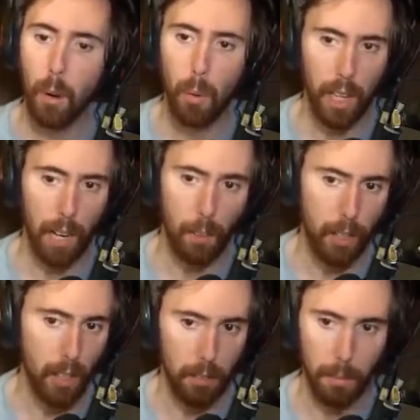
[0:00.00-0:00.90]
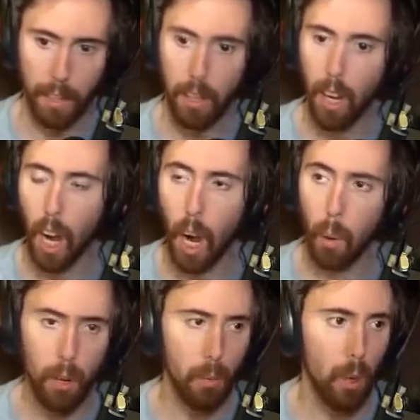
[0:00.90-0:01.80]
Whatever, it doesn't matter.
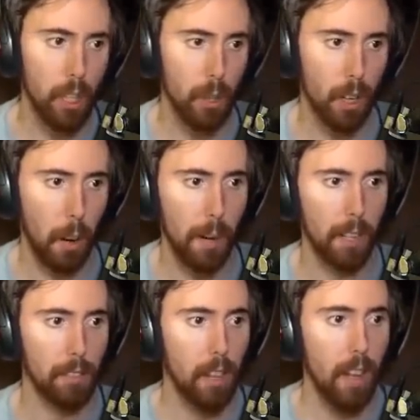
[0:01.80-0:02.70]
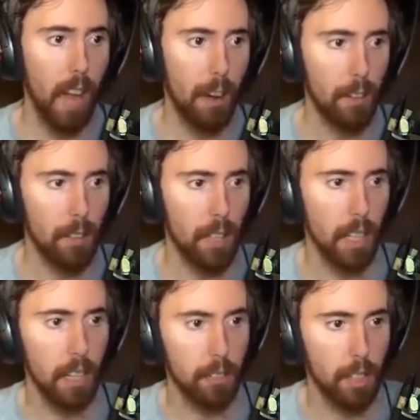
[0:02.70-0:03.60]
We're doing our best. Have you seen
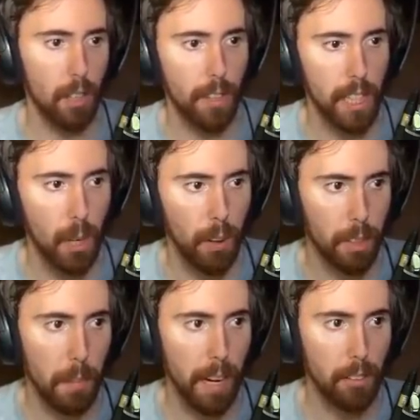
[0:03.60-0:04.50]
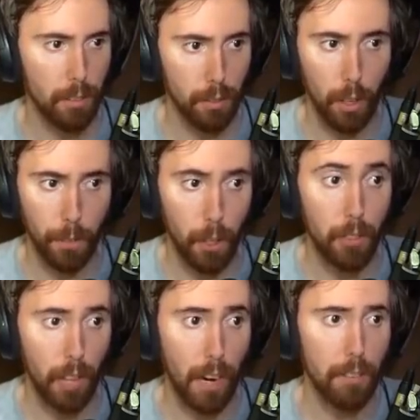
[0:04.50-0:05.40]
the Seedu video at the Mace of
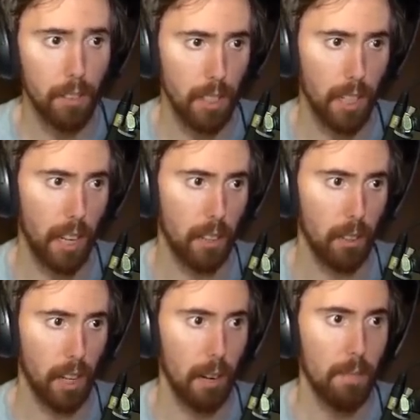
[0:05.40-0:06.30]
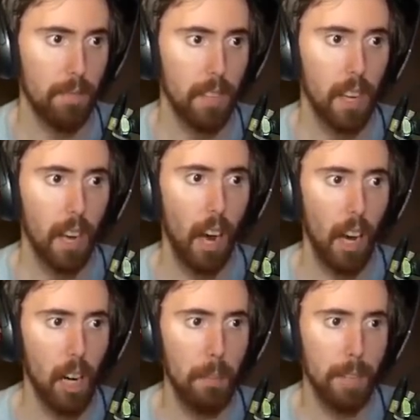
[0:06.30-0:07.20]
Sulphurus? I've seen that, okay.
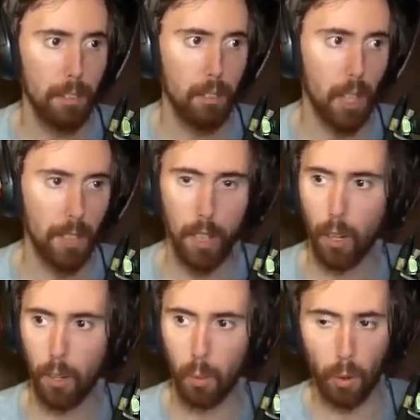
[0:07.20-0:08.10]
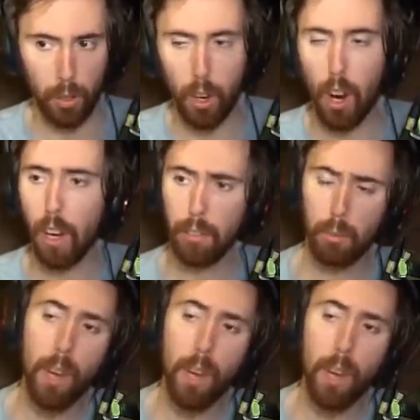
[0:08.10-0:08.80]
Olympians don't even know the word loss.